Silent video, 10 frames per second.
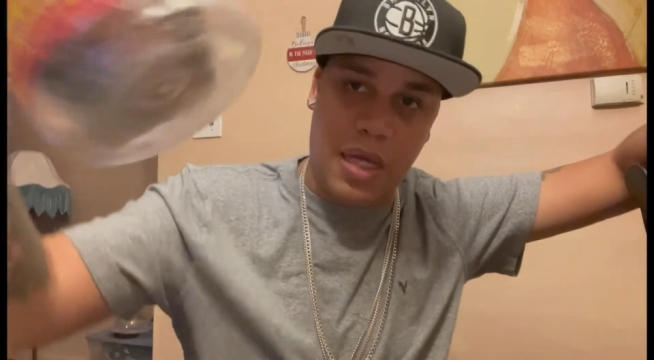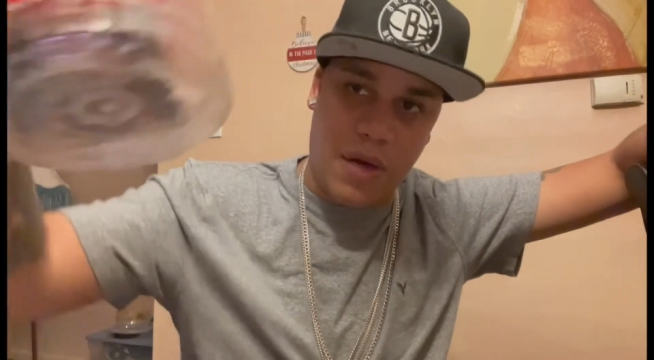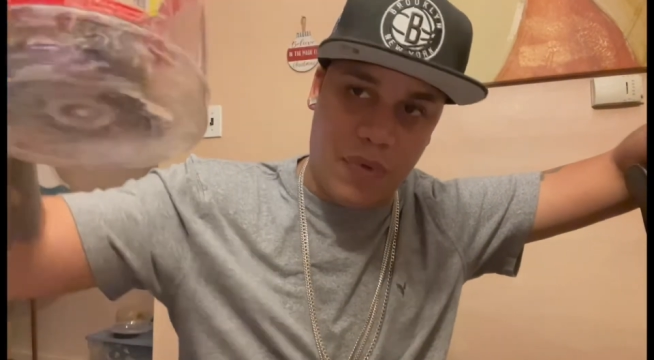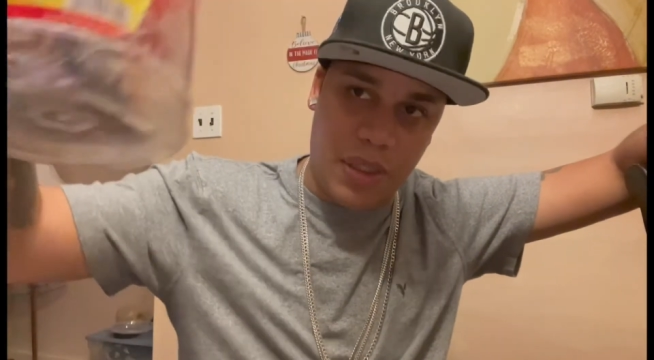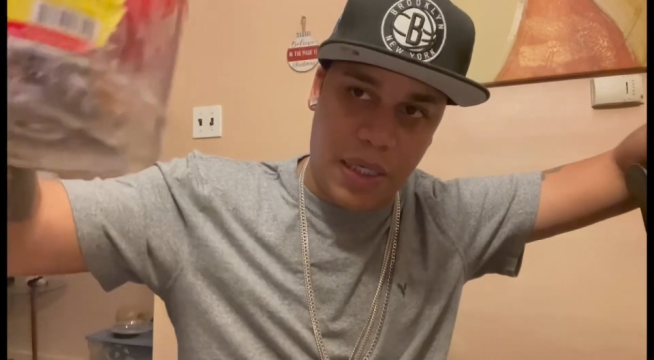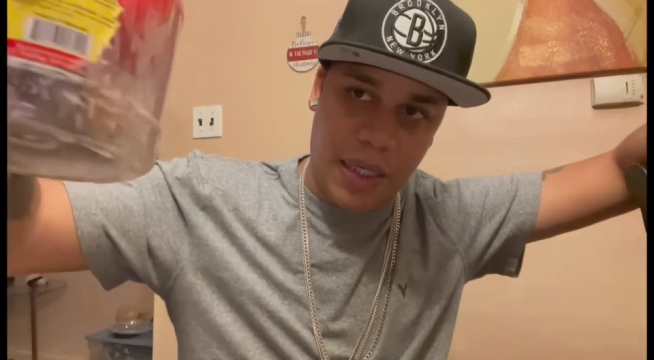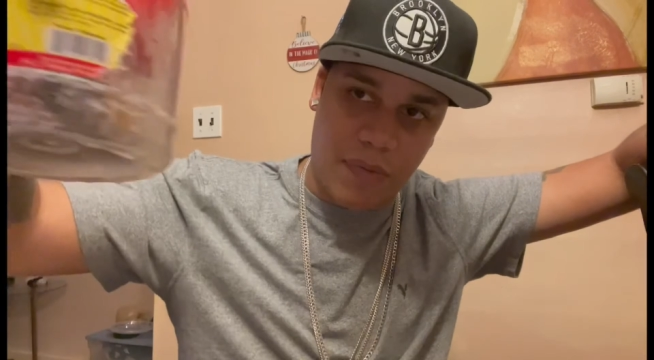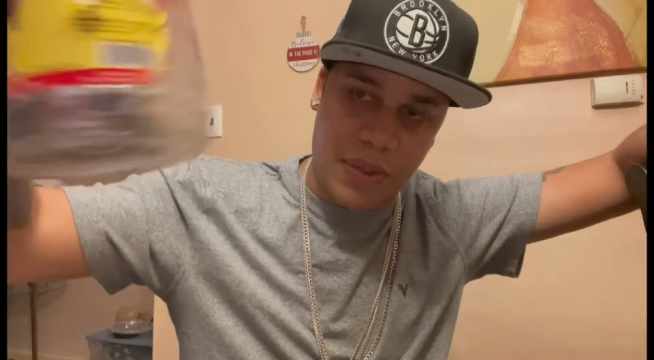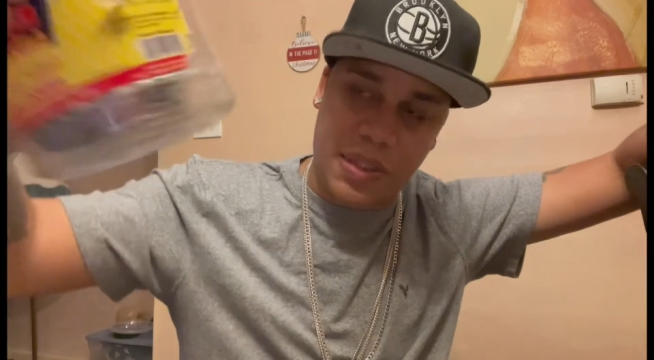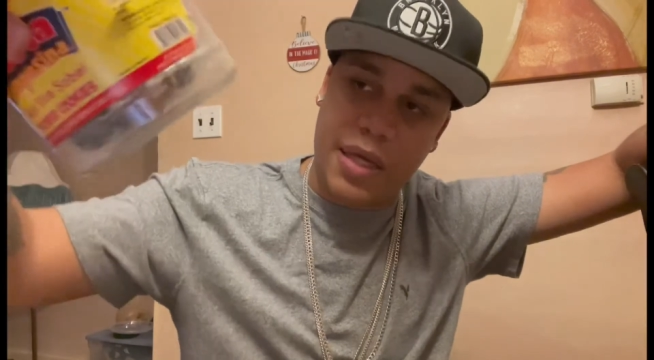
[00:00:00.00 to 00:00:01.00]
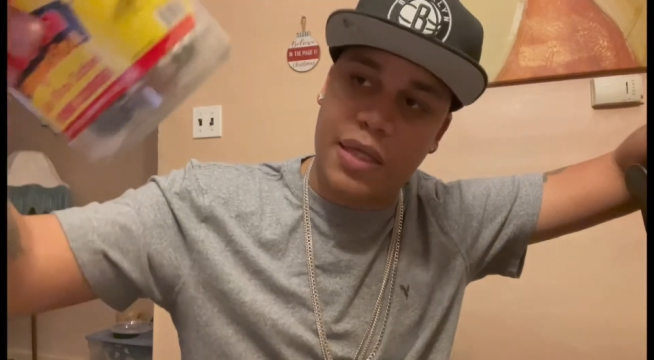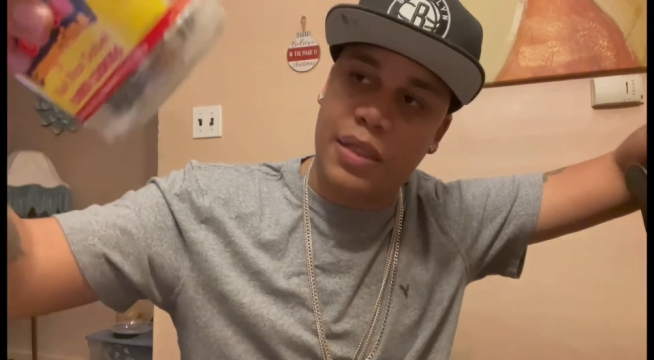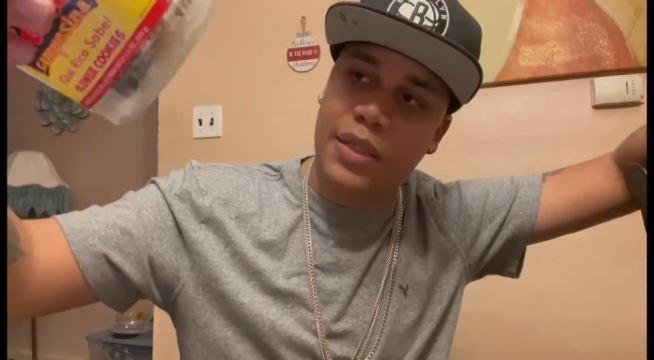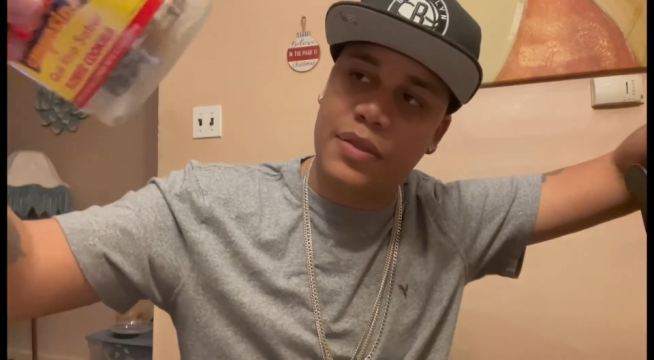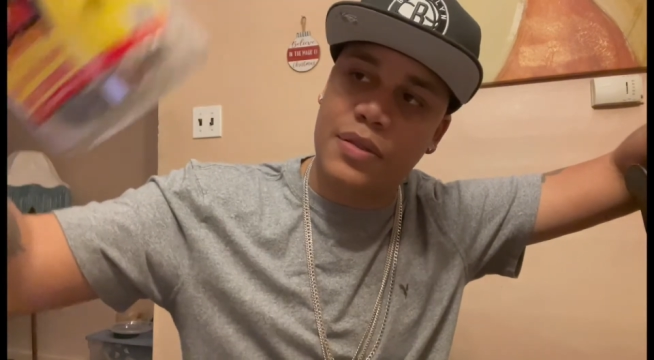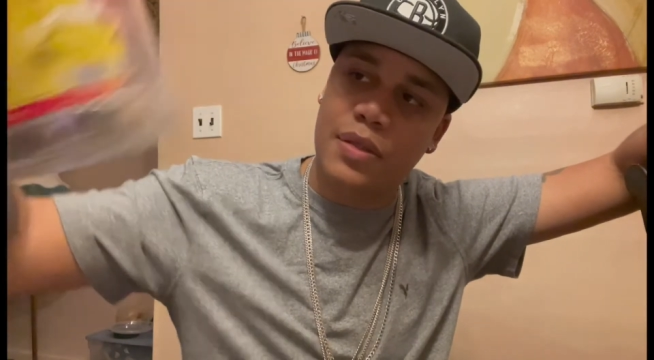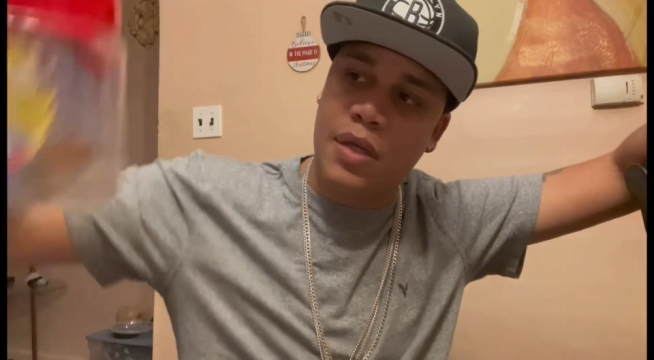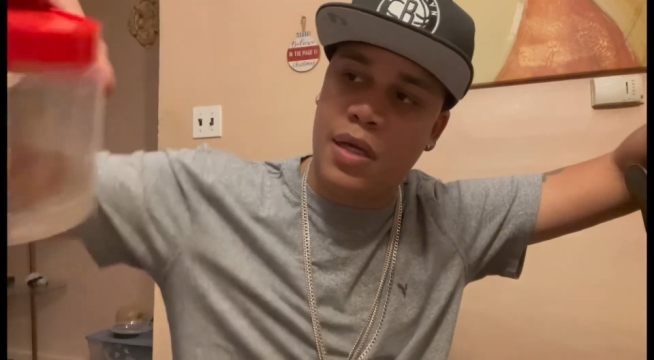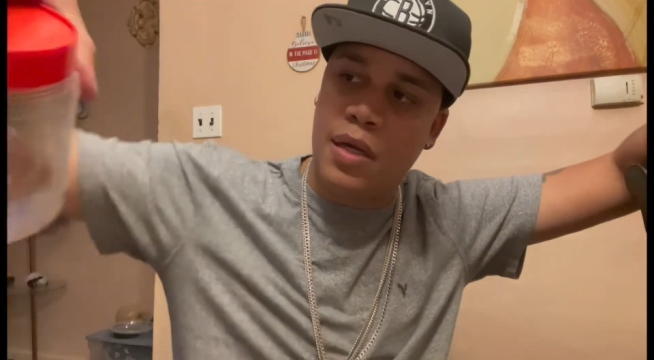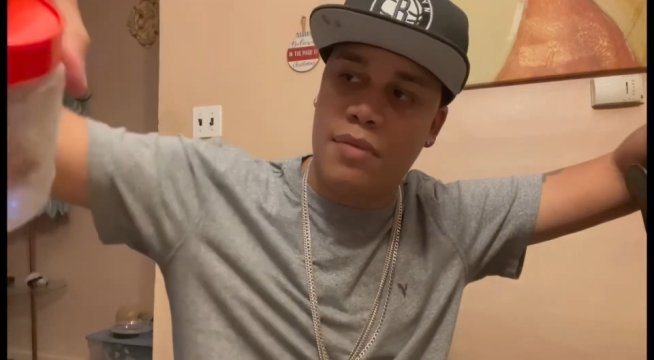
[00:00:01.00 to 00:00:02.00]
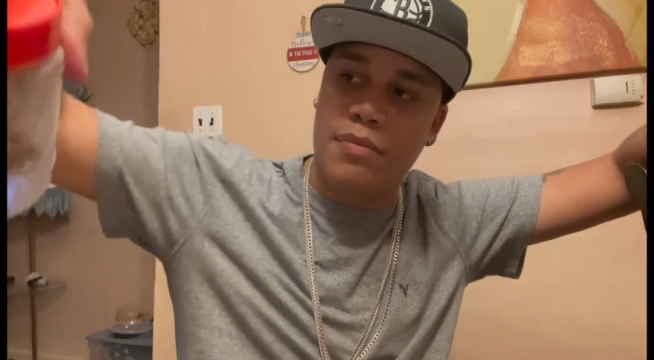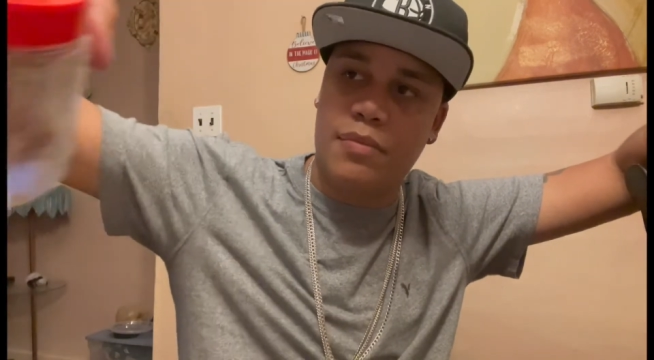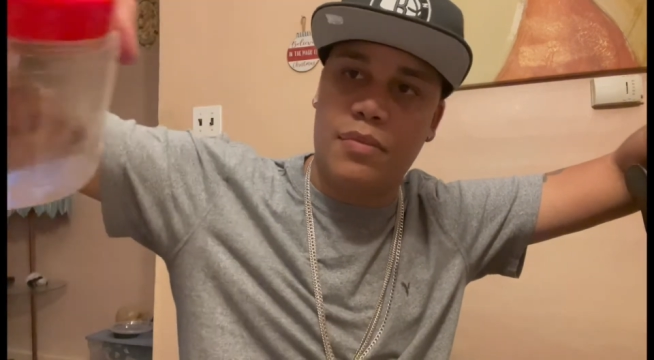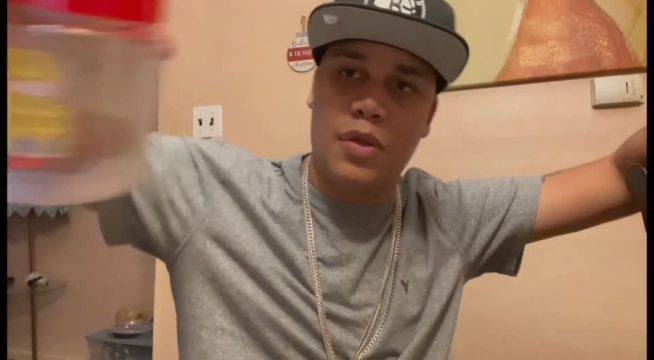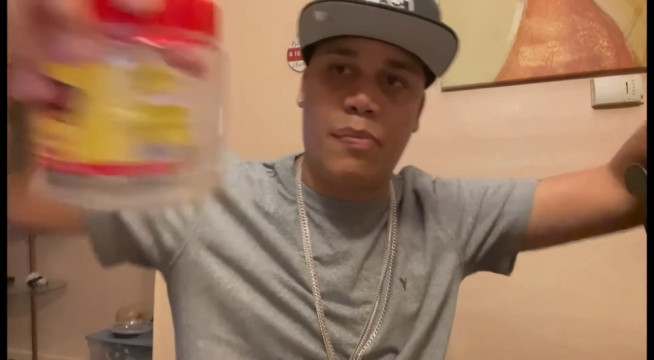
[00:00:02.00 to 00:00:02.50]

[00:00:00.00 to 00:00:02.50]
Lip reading: I like recycling the